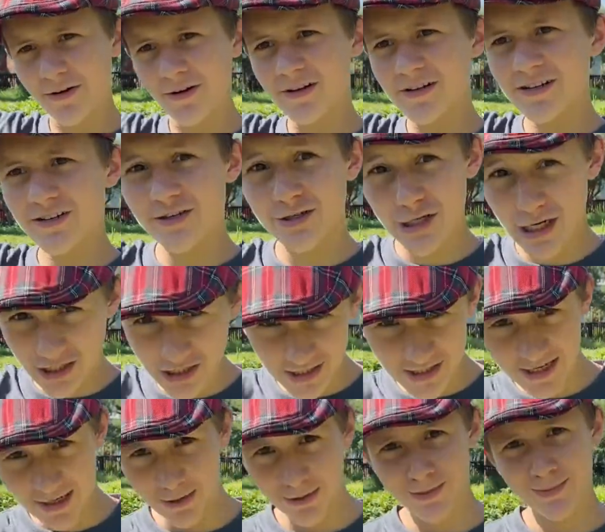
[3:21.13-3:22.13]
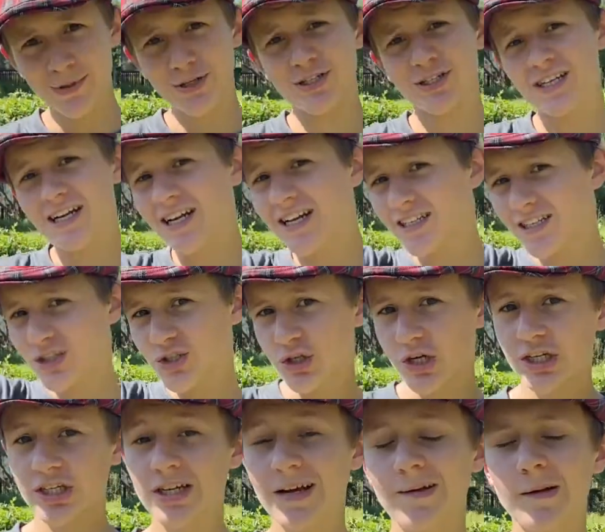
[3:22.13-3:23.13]
stretch it out, push in,
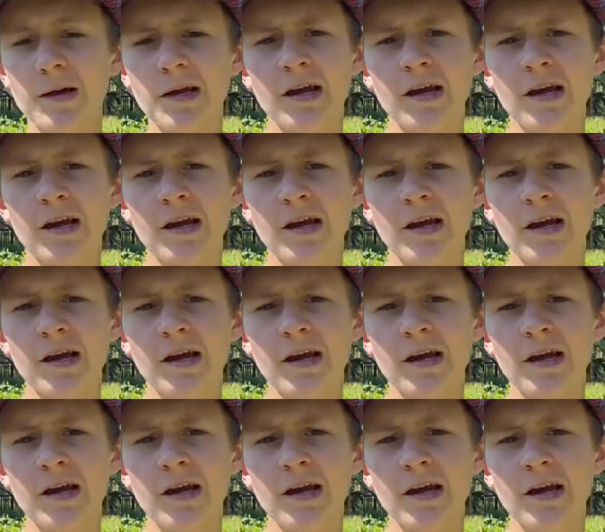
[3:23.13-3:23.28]
stretch out.